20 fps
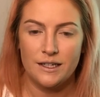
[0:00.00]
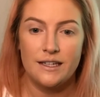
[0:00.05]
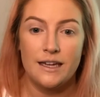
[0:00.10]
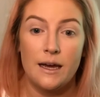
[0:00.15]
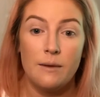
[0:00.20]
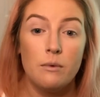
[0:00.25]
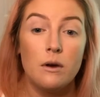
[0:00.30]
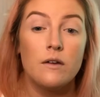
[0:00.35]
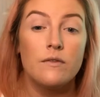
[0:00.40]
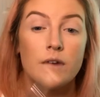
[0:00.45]

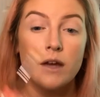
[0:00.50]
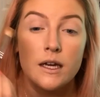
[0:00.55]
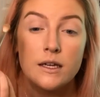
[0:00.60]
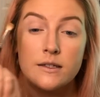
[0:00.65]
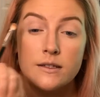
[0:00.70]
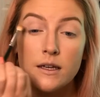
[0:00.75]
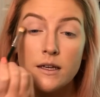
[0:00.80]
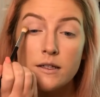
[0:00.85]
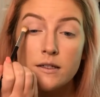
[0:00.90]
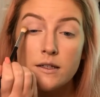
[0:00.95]
tap off
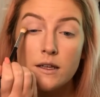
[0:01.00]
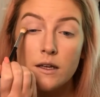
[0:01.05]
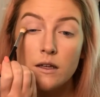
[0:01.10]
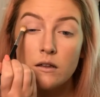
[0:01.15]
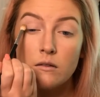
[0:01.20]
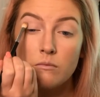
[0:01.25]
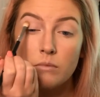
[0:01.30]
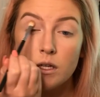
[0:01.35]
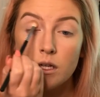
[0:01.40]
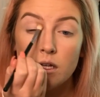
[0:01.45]
excess,
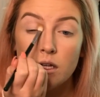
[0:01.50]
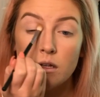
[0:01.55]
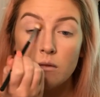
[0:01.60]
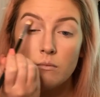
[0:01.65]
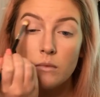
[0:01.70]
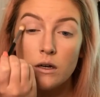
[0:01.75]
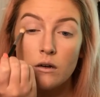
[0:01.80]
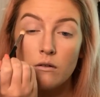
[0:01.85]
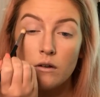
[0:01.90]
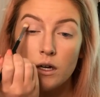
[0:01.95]
and put it
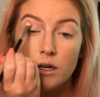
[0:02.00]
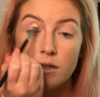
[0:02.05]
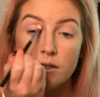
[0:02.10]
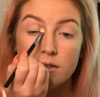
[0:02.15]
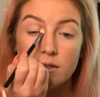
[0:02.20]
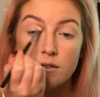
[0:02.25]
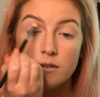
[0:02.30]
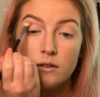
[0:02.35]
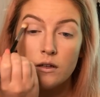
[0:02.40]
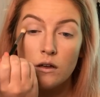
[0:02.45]
in my
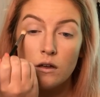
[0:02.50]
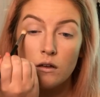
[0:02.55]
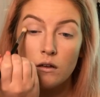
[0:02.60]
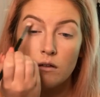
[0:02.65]
crease.